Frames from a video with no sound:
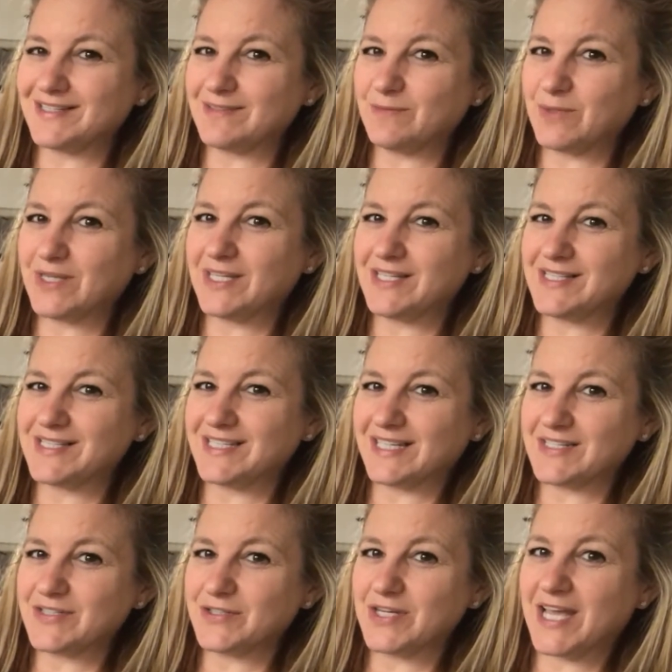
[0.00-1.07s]
with yeast
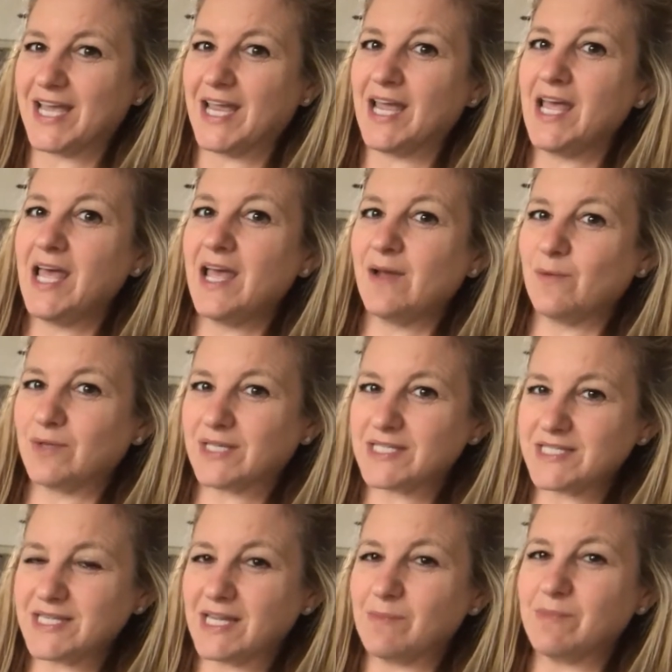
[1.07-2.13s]
yesterday with the
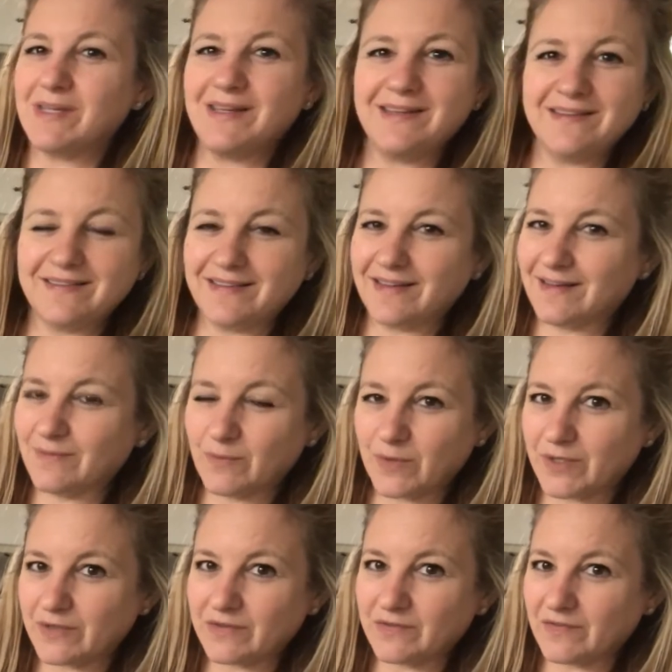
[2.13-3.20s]
same yeast and it
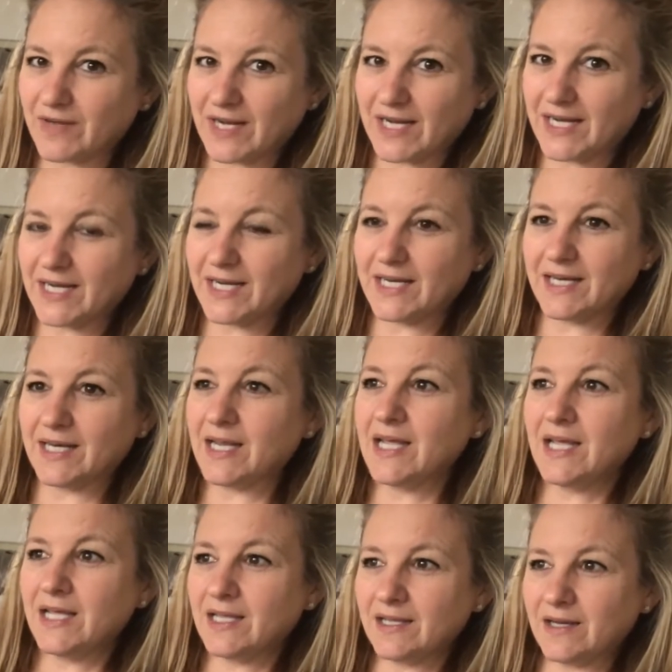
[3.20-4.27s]
worked fine and
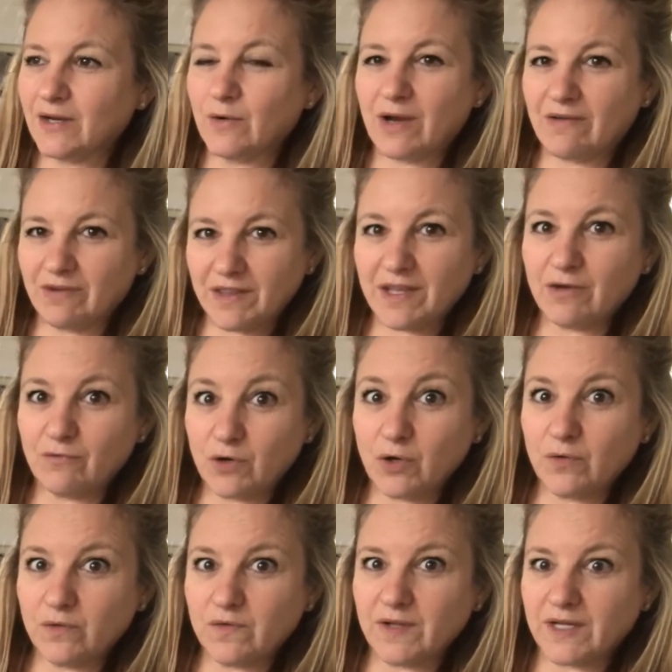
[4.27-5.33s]
you know everything
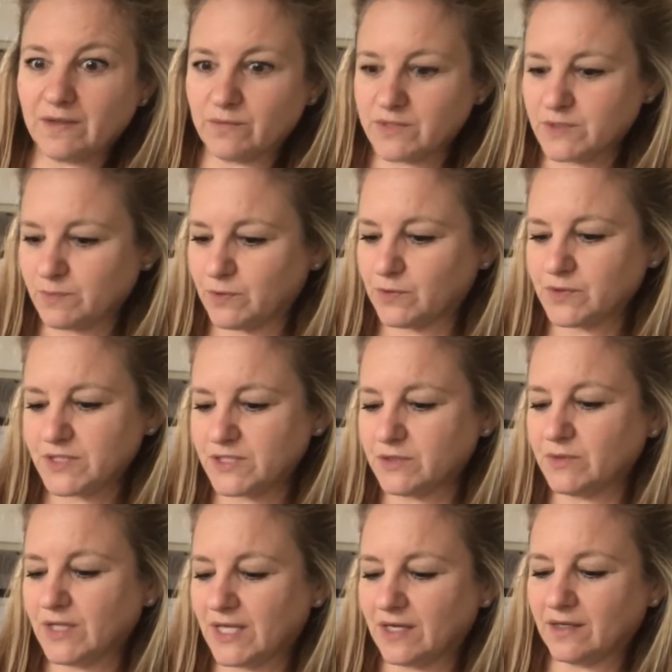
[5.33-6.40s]
rose like it was supposed to,
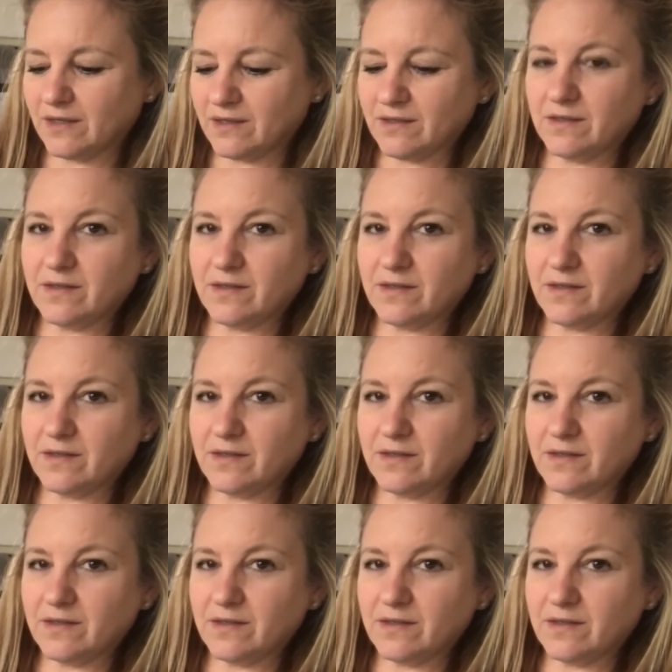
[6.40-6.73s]
then